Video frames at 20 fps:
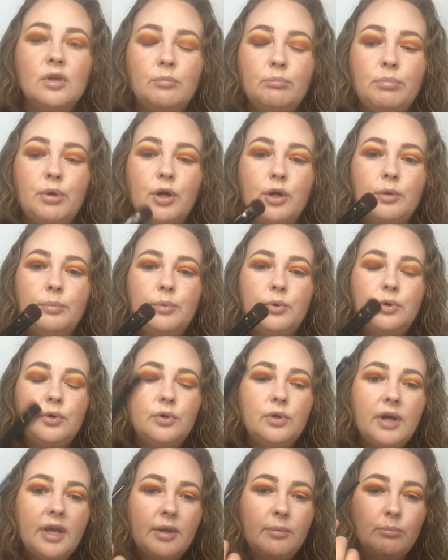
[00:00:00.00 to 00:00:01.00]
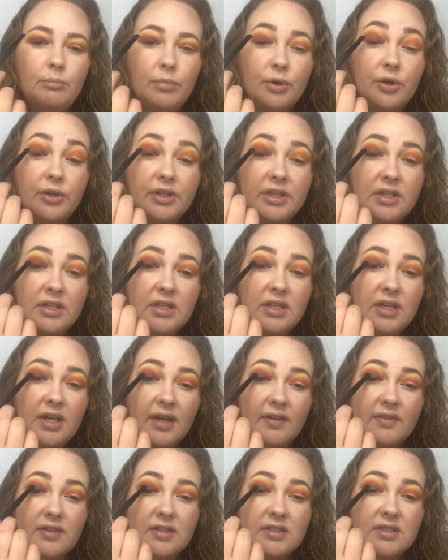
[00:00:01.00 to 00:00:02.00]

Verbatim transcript: purple and burgundy at the